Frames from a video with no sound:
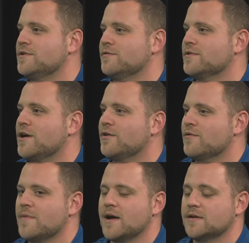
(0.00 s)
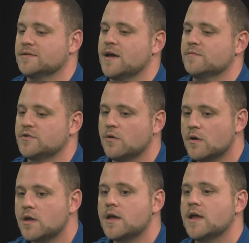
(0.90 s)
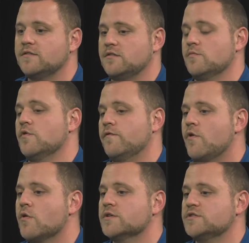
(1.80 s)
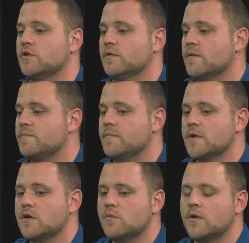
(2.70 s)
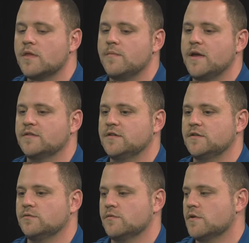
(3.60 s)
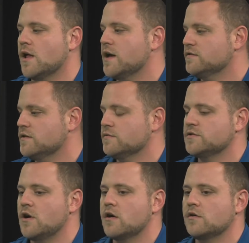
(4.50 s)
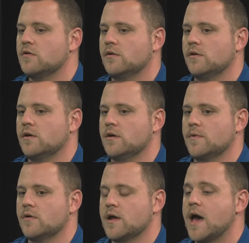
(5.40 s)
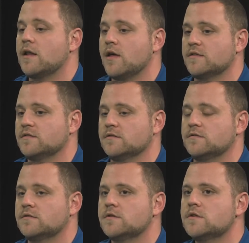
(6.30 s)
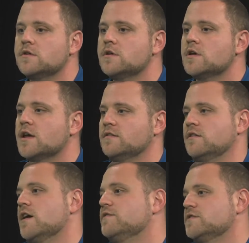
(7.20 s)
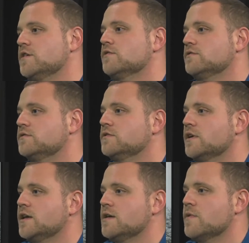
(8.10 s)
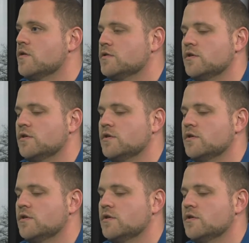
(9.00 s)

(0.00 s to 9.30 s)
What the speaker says: You know, we're not going back in time. So it's to move forward. So one of the biggest things we realized, and there was an article about adolescence, is life skills that came out.